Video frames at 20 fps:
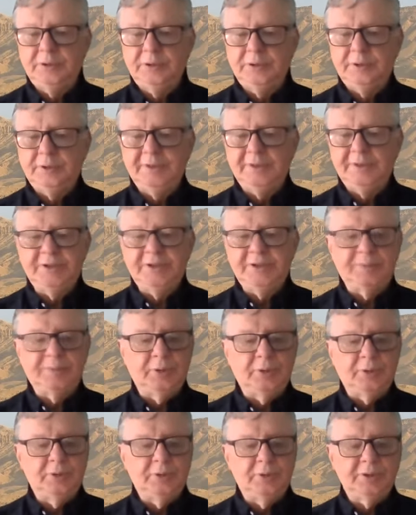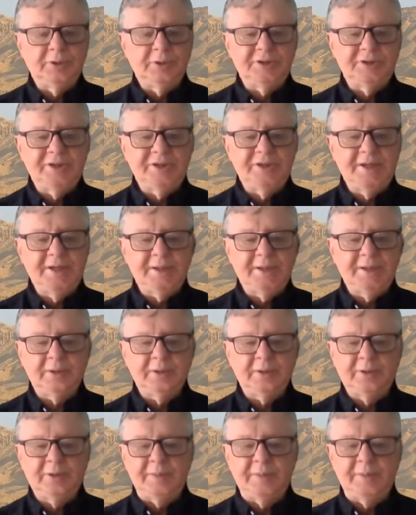As he spoke, a
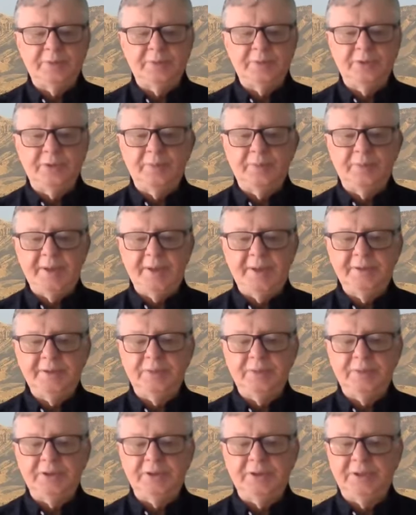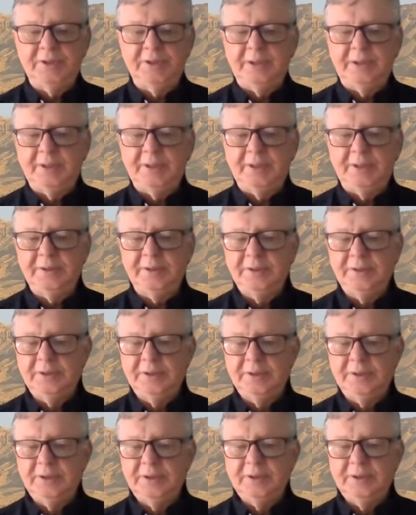snake crept under the bed in which he lay
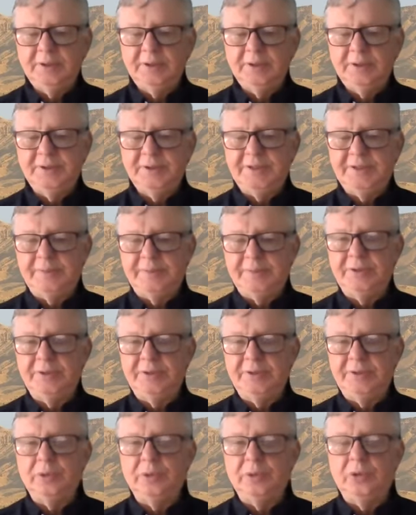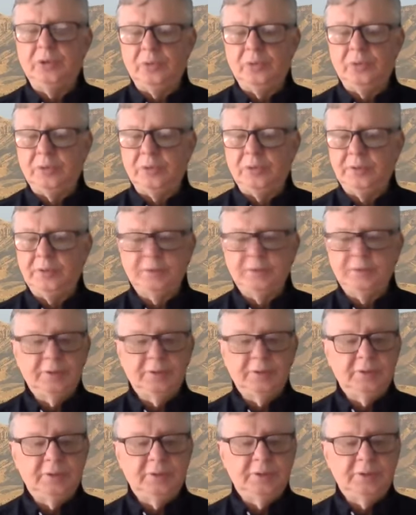and slipped into a hole
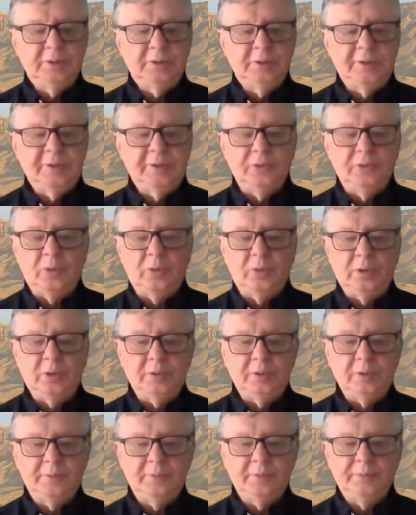in the wall.